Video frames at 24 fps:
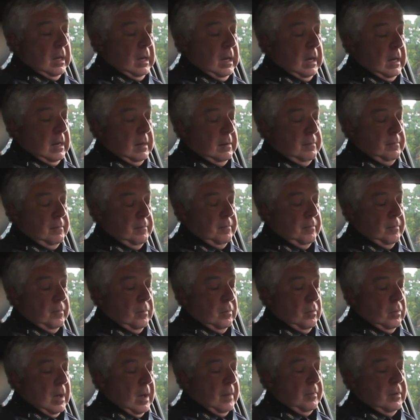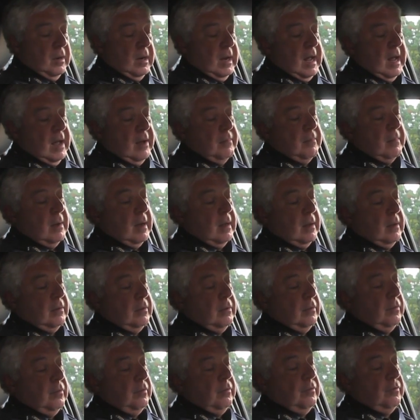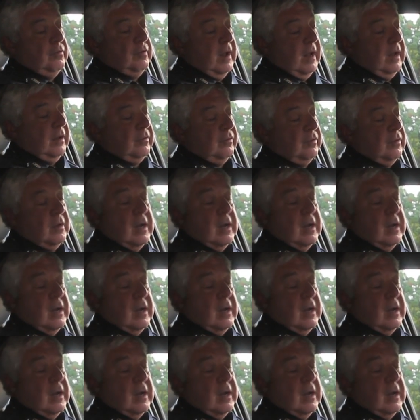I'm going to have my Jinx